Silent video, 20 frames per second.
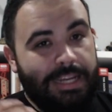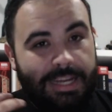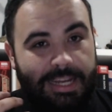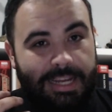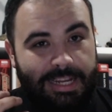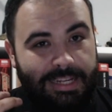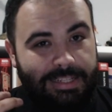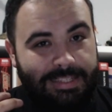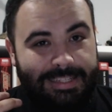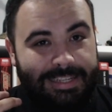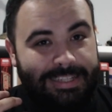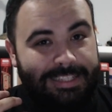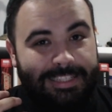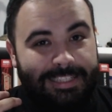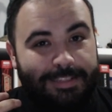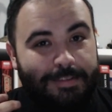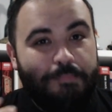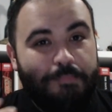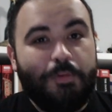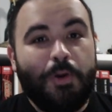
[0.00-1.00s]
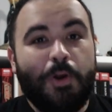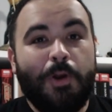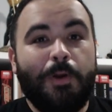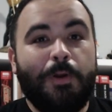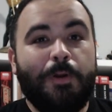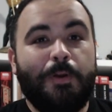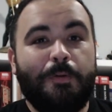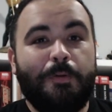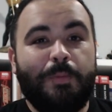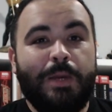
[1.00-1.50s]
It's a
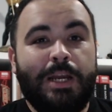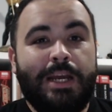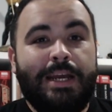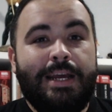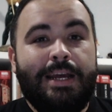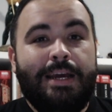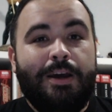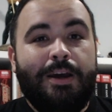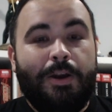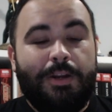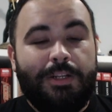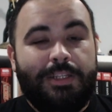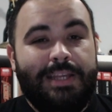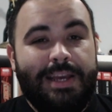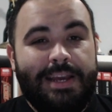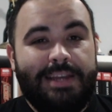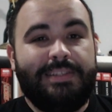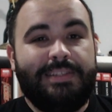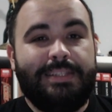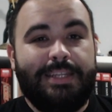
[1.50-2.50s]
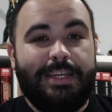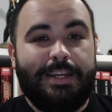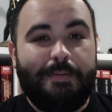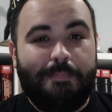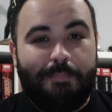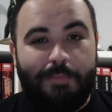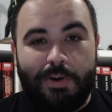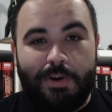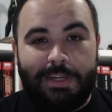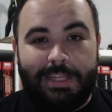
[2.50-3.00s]
superb
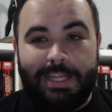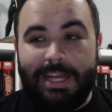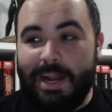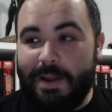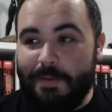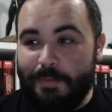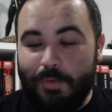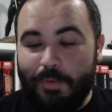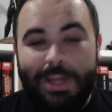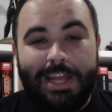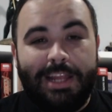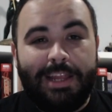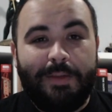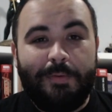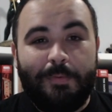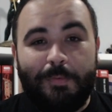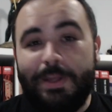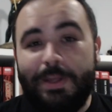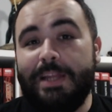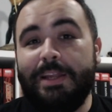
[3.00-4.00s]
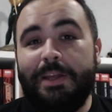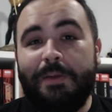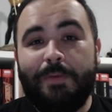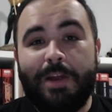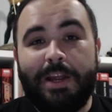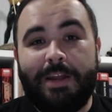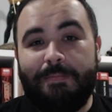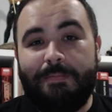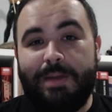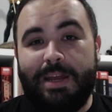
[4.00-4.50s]
artistic book that I really, really
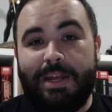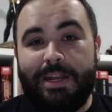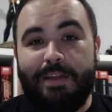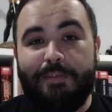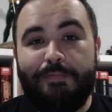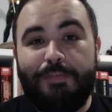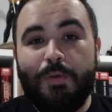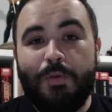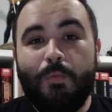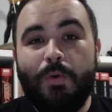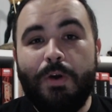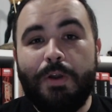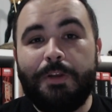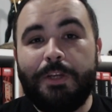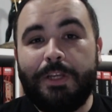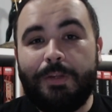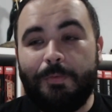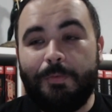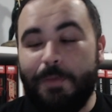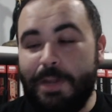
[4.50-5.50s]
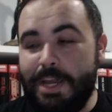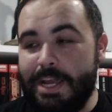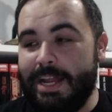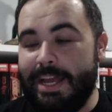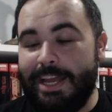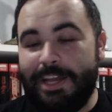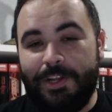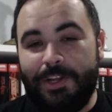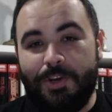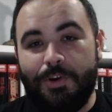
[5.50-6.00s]
recommend. If you want to read
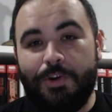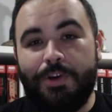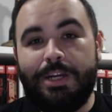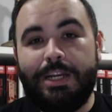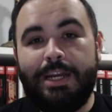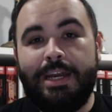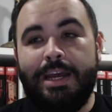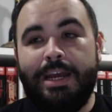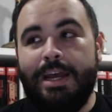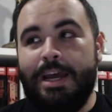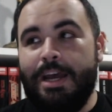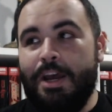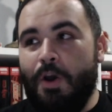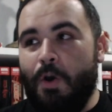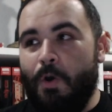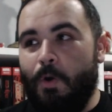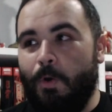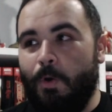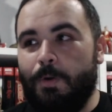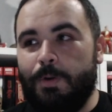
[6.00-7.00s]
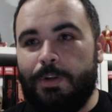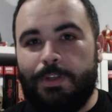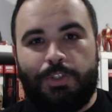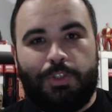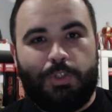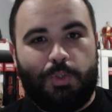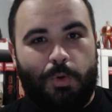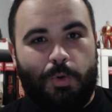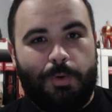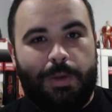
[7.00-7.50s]
a good horror
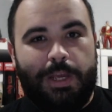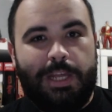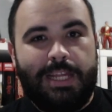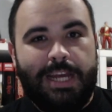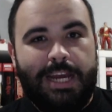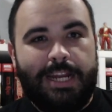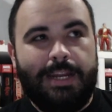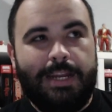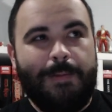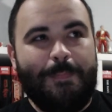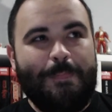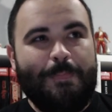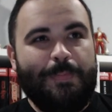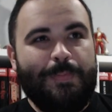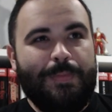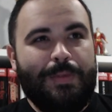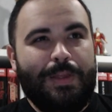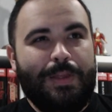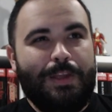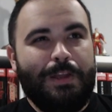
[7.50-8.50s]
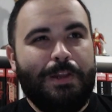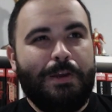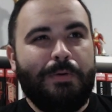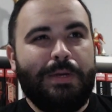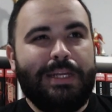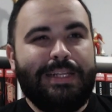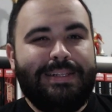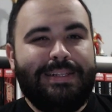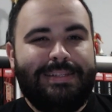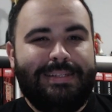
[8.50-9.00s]
story that, you know,
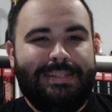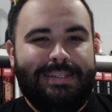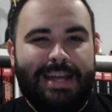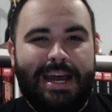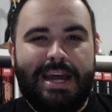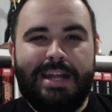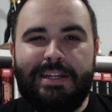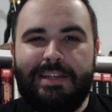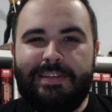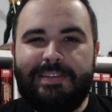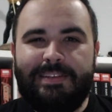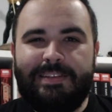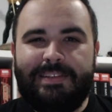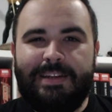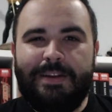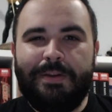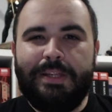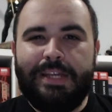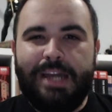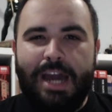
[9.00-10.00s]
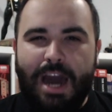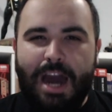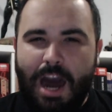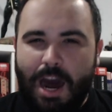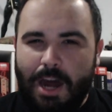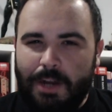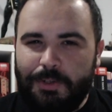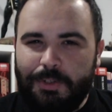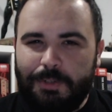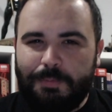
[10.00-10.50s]
it's not necessarily one
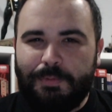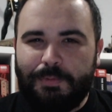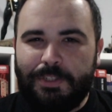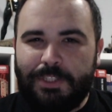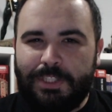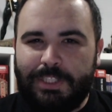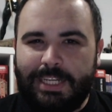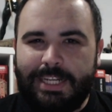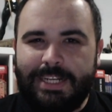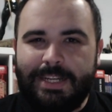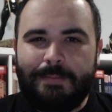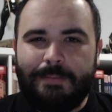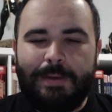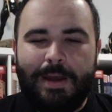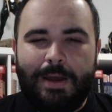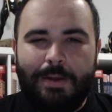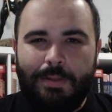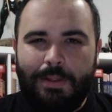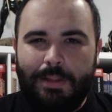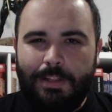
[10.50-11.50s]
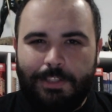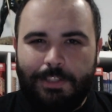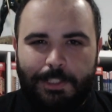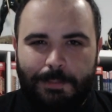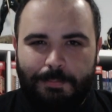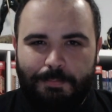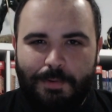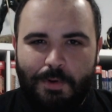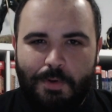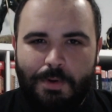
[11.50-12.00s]
hundred percent about the
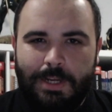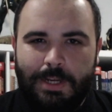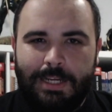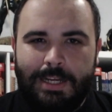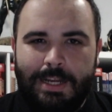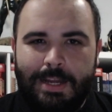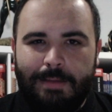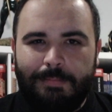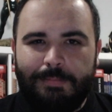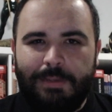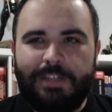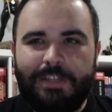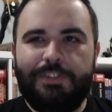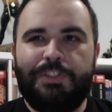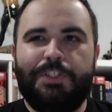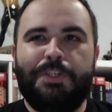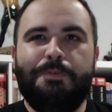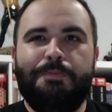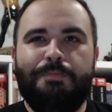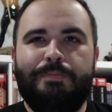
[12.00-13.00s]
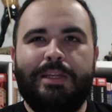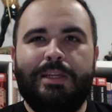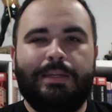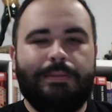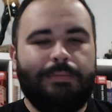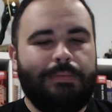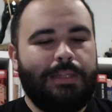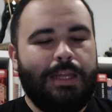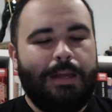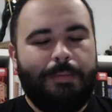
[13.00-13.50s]
spook, because you,
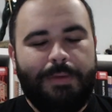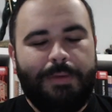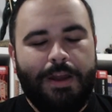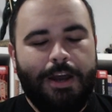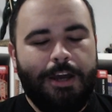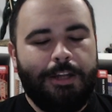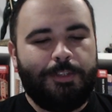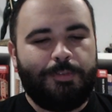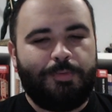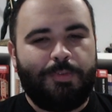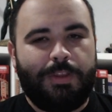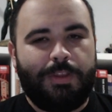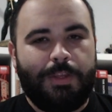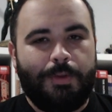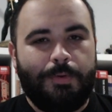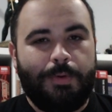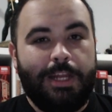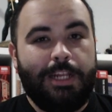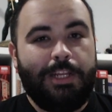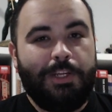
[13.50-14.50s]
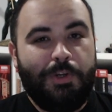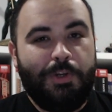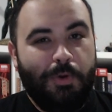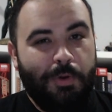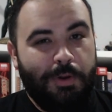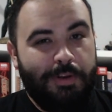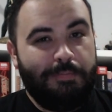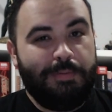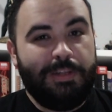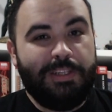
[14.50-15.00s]
I'll be honest with you, it
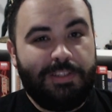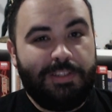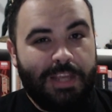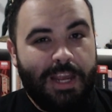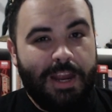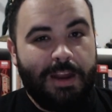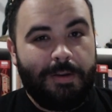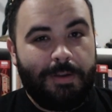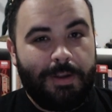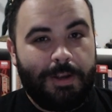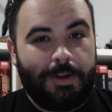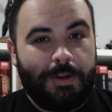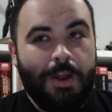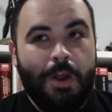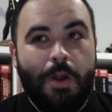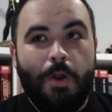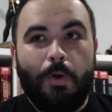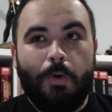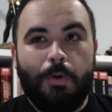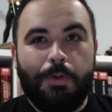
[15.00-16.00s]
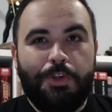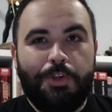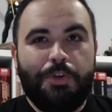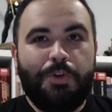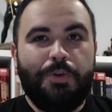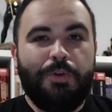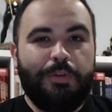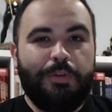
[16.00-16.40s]
could have been scarier, or you could